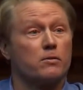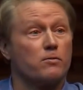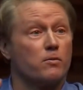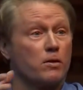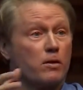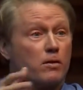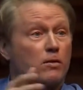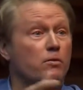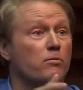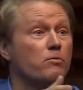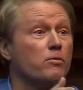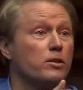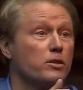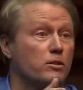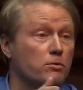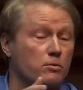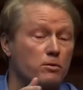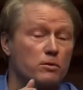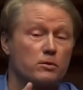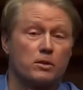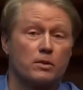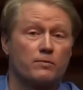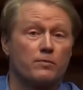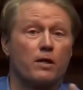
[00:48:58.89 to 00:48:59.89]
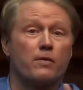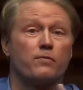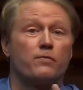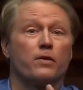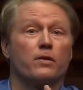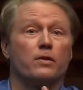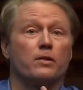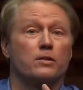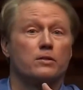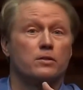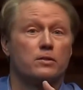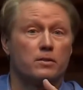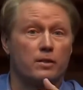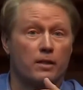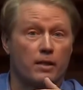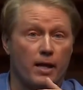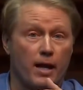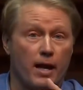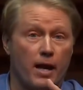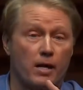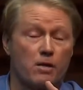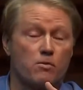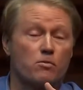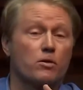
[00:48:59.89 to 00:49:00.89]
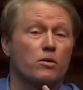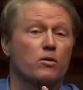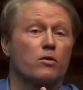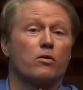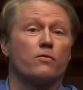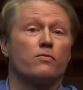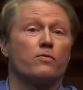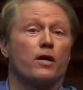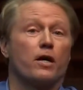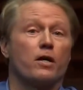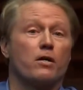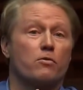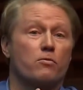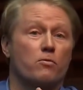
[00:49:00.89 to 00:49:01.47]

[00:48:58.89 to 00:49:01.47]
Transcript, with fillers: One of the rituals of our village, the annual core value